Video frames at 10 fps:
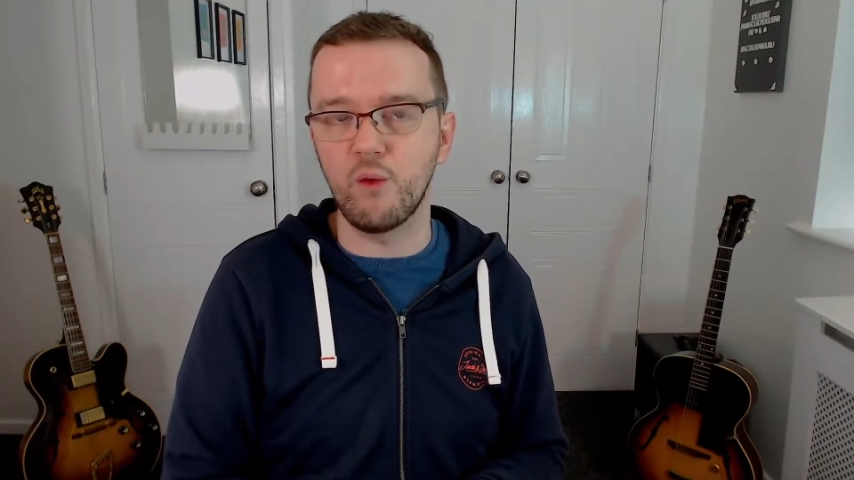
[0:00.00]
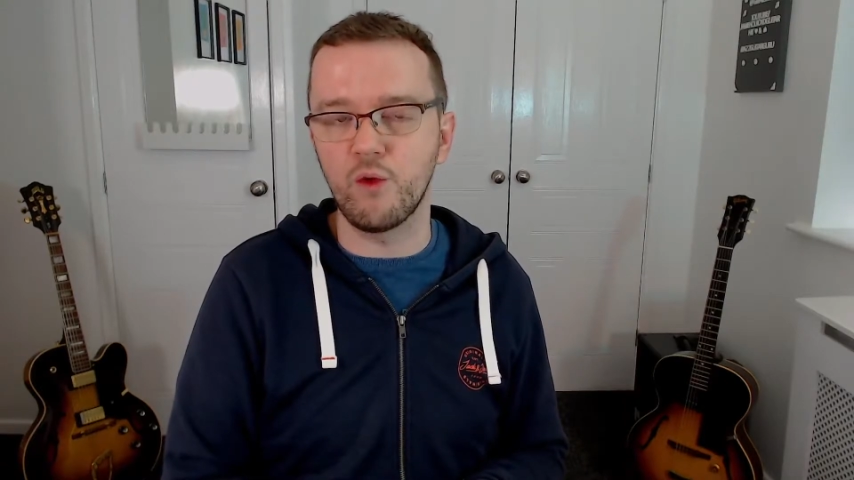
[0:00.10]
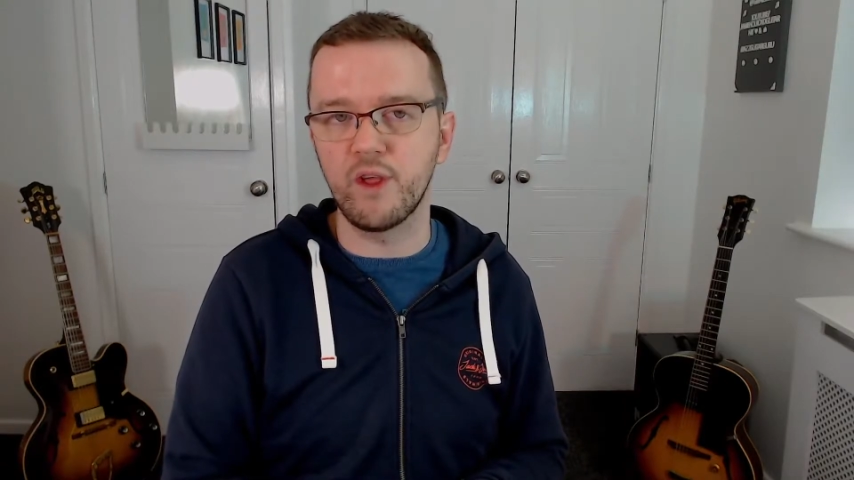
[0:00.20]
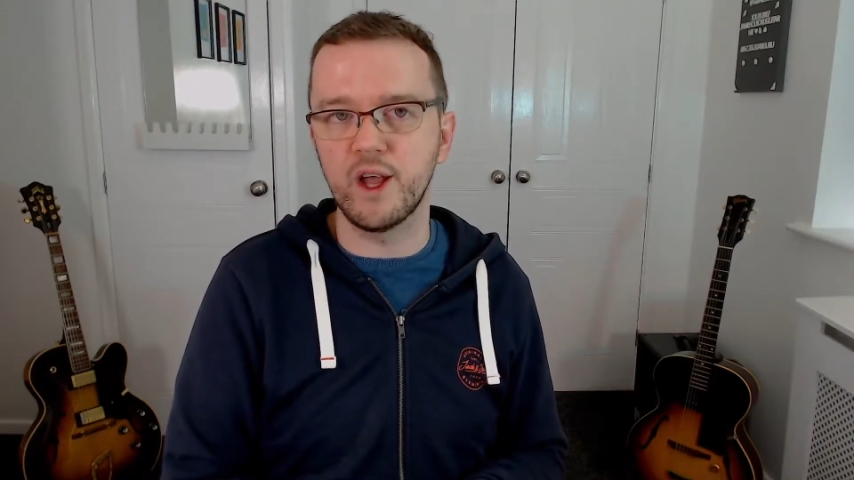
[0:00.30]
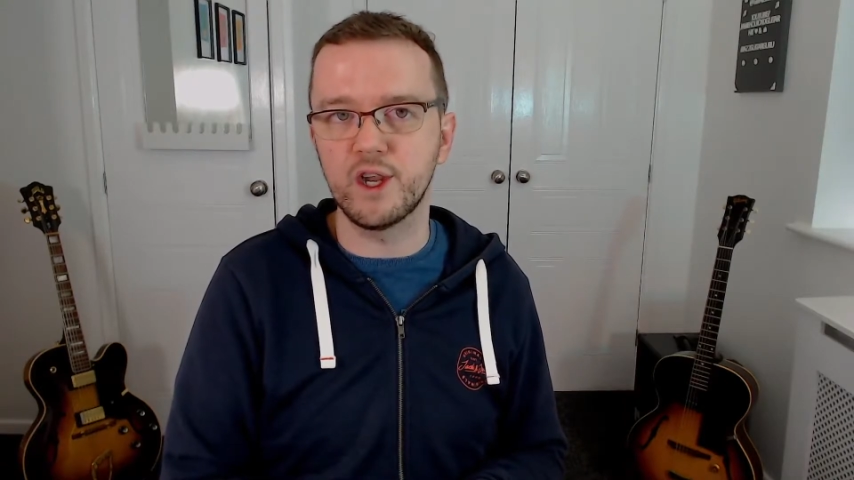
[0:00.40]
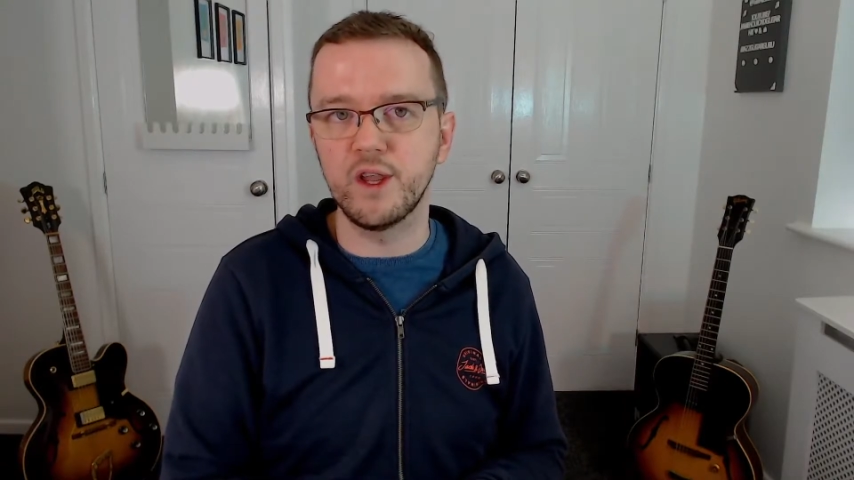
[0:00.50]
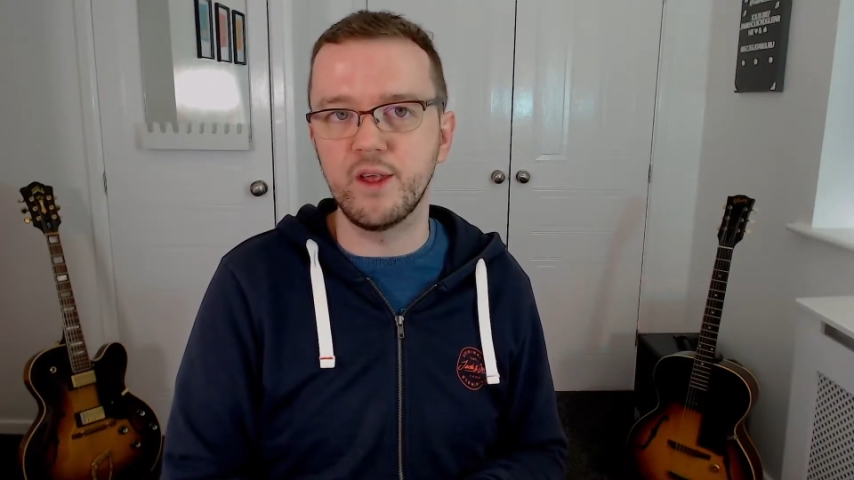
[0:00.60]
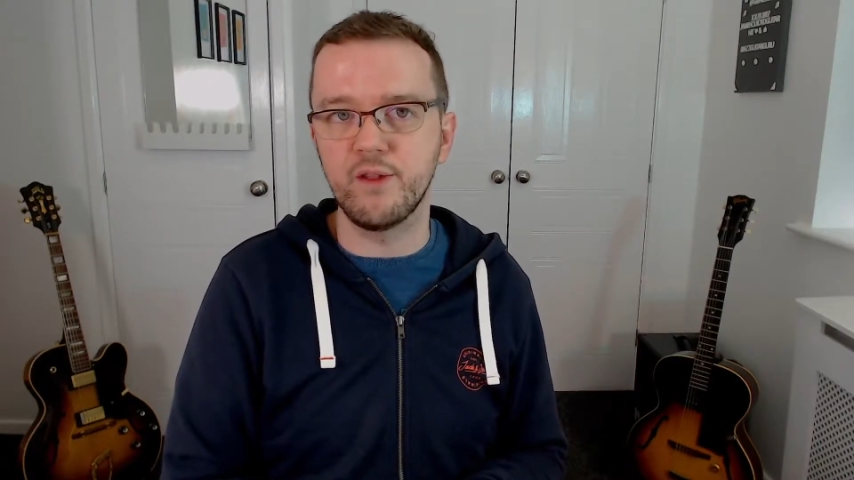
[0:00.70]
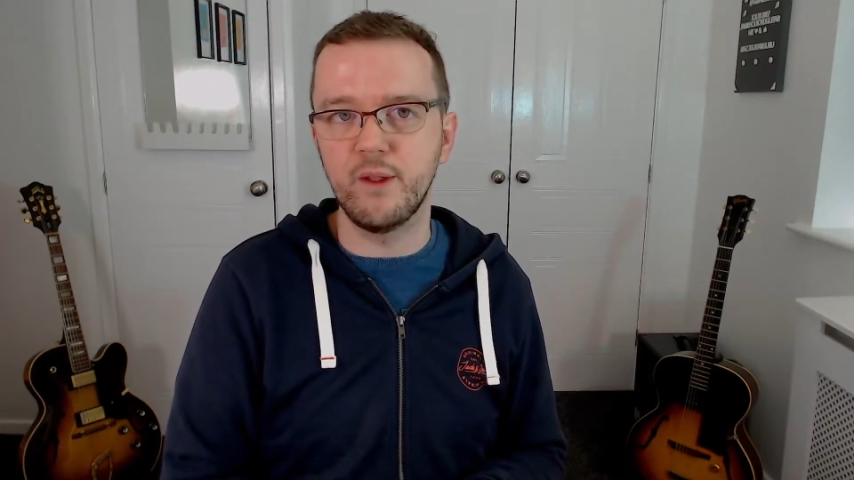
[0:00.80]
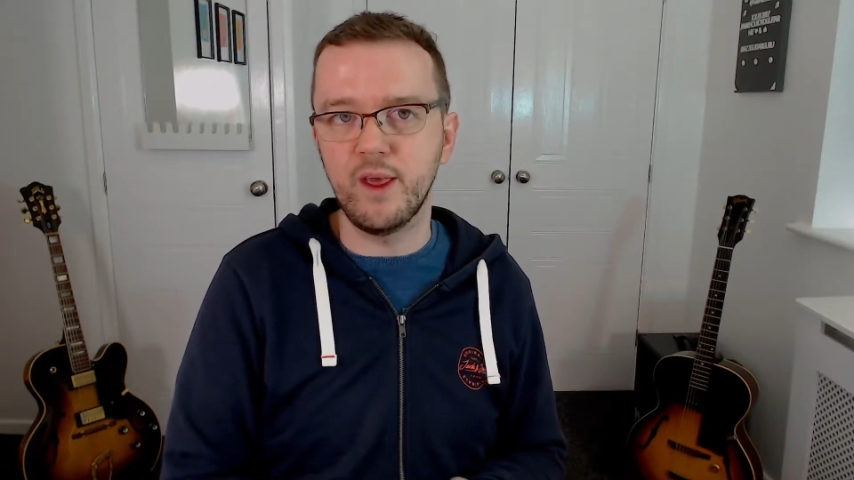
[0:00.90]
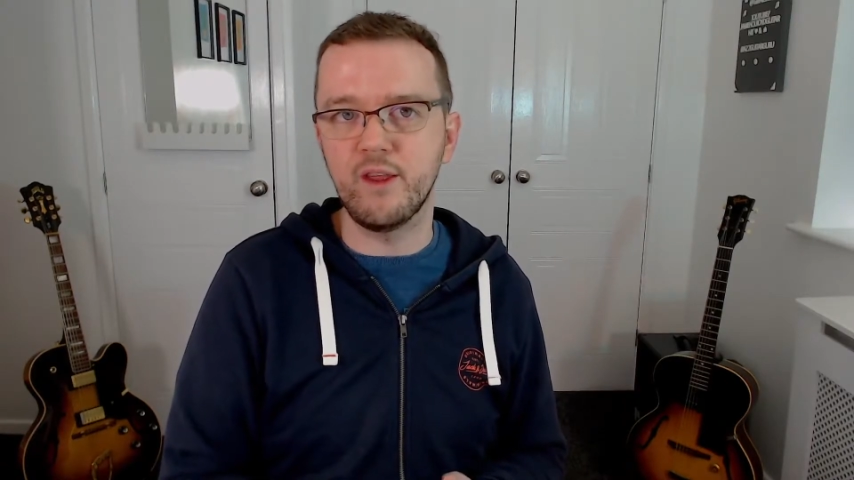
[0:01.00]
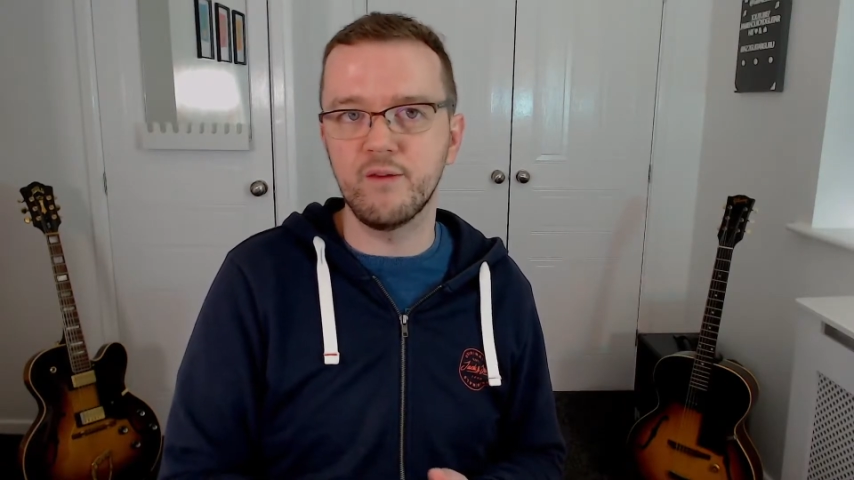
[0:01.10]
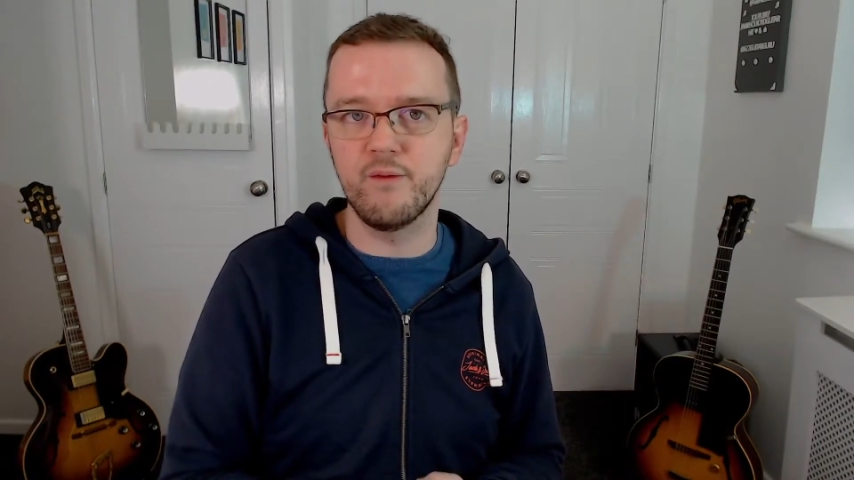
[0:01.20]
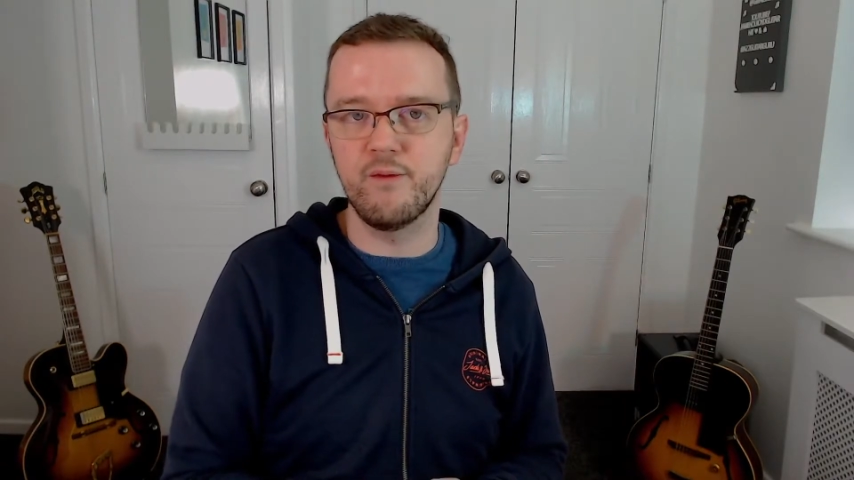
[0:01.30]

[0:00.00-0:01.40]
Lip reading: was actually the least